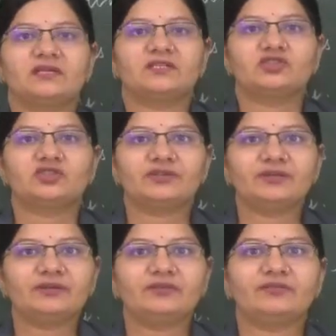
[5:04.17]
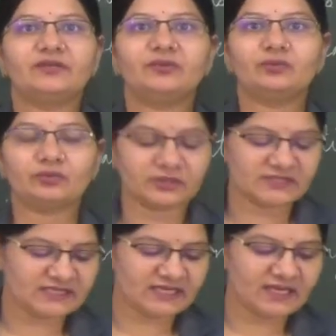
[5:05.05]
Children, we do not
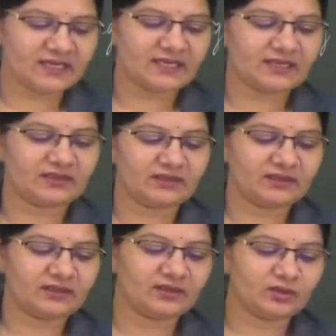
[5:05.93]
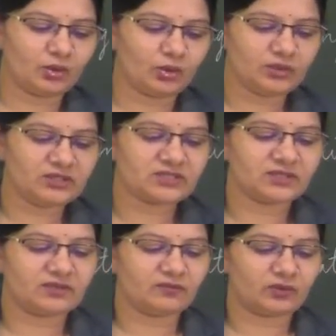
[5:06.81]
say a gold,
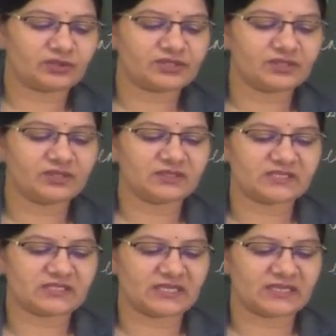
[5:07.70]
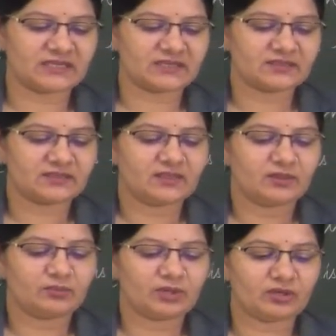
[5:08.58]
a water, a strength.
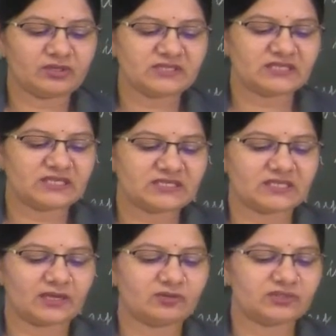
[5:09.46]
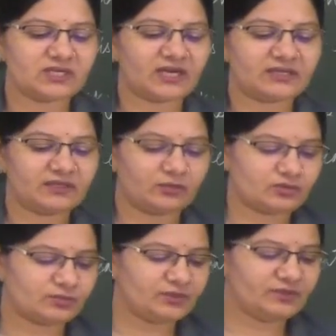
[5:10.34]
because these nouns are
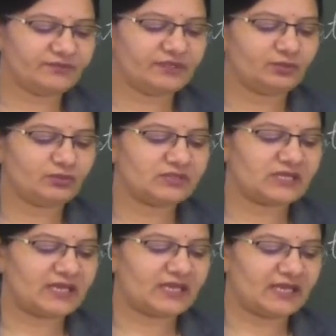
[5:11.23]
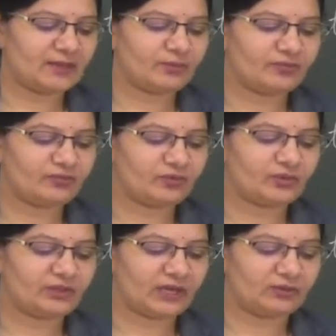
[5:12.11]
uncountable, we use a before
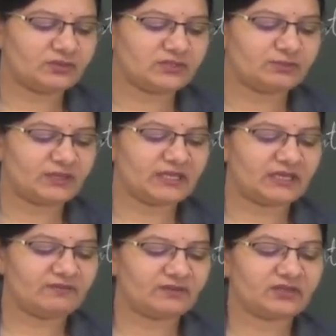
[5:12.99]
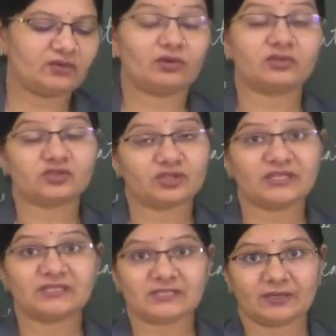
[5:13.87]
nouns beginning with a
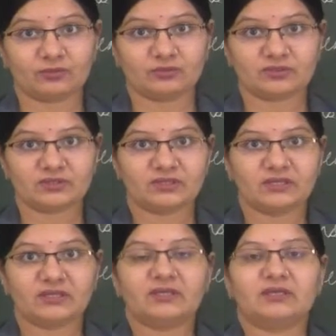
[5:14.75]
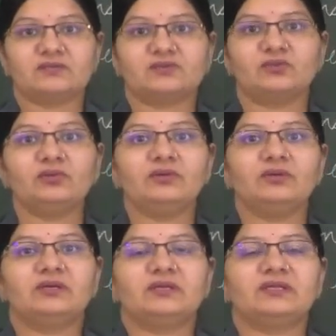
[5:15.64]
consonant sound.
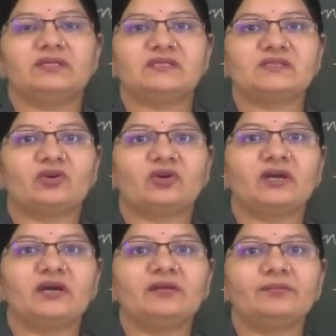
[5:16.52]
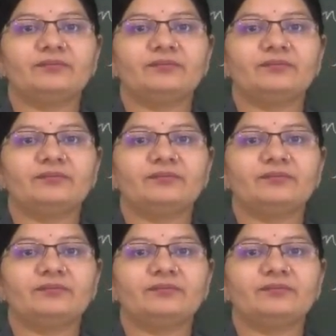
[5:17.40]
So these all are